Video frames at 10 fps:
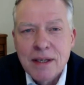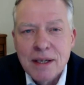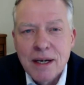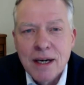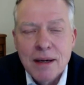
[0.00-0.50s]

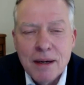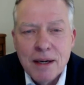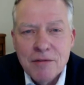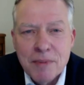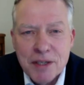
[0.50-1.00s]

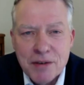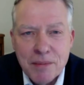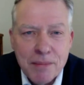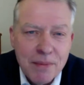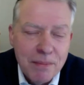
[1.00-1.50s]
of misery
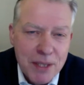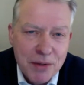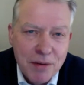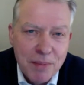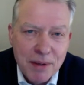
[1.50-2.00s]

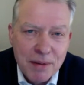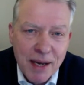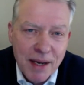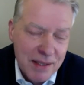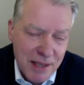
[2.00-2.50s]
have been
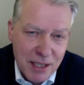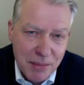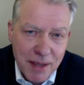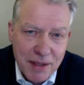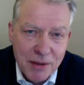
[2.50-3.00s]

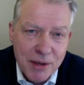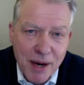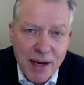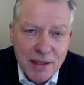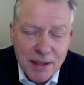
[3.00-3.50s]
exacerbated or
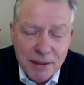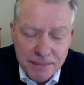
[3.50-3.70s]
created.